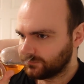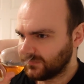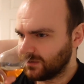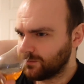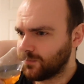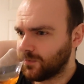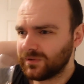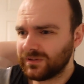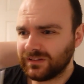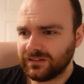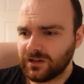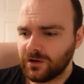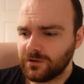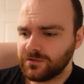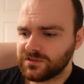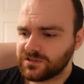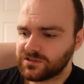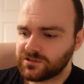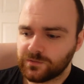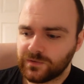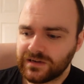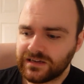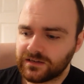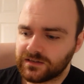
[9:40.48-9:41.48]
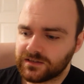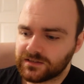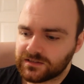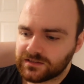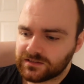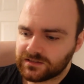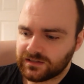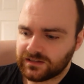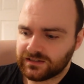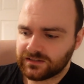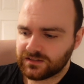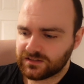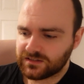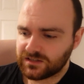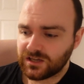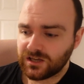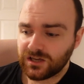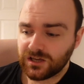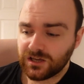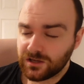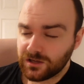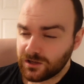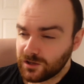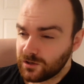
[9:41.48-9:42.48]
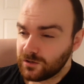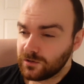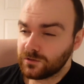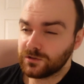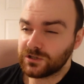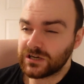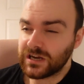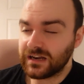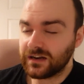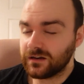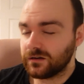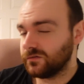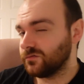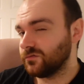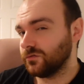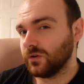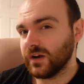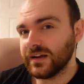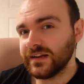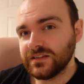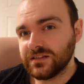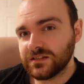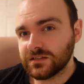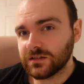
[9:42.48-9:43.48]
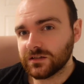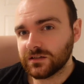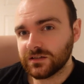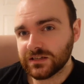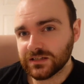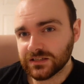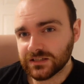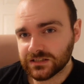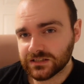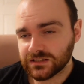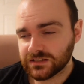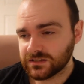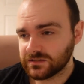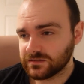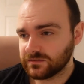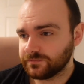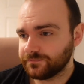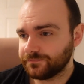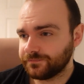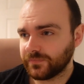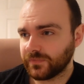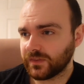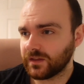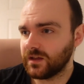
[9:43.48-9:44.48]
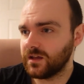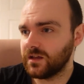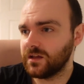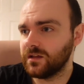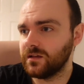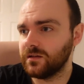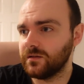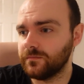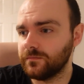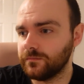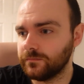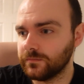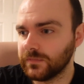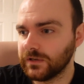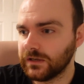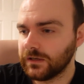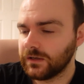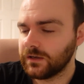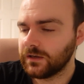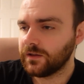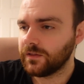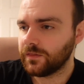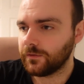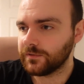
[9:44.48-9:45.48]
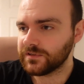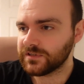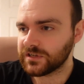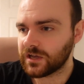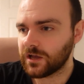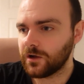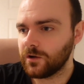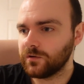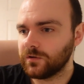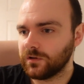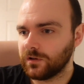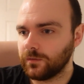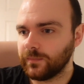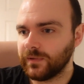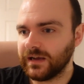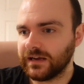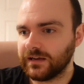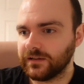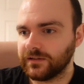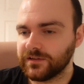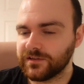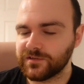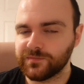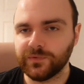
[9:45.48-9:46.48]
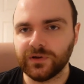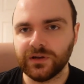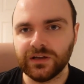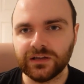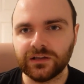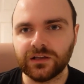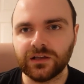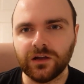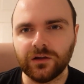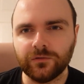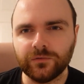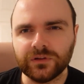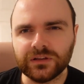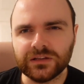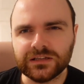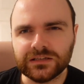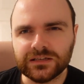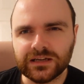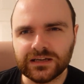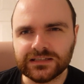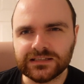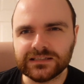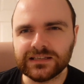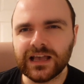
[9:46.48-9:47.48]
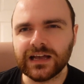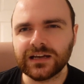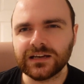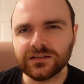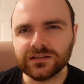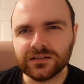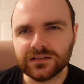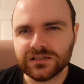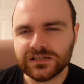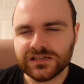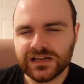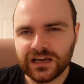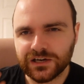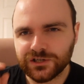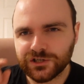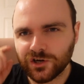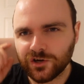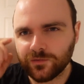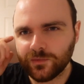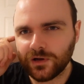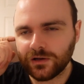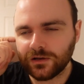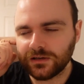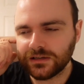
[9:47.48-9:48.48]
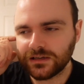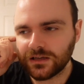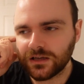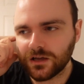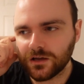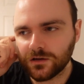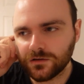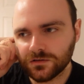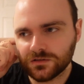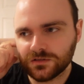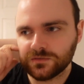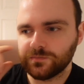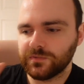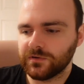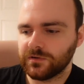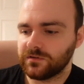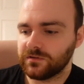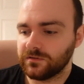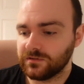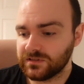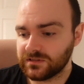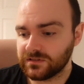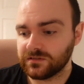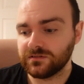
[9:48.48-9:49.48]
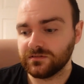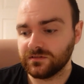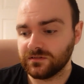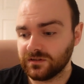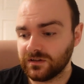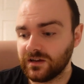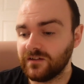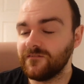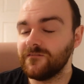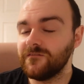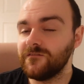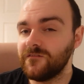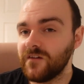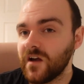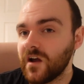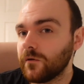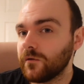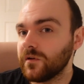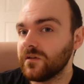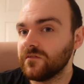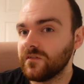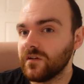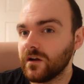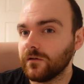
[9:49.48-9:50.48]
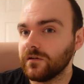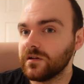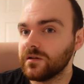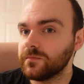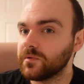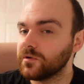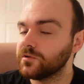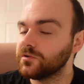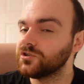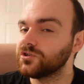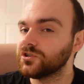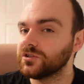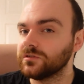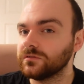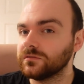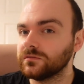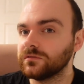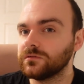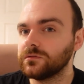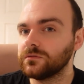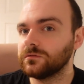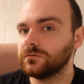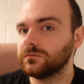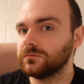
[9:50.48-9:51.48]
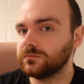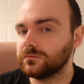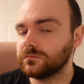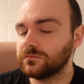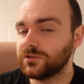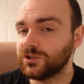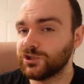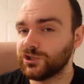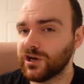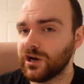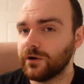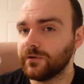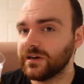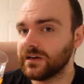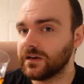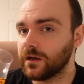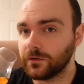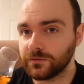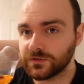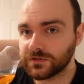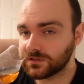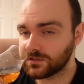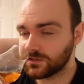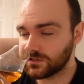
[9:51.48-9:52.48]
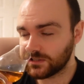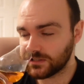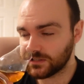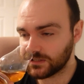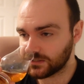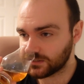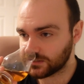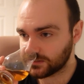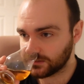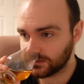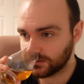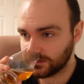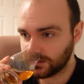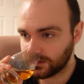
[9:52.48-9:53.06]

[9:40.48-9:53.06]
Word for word: But with loads of sweetness. Like there's a huge hint of raisin on this. Um, there is a code on the back of this, but I can't really dissect the Diageo bottling codes, but there is a very, very pungent sherry note to this.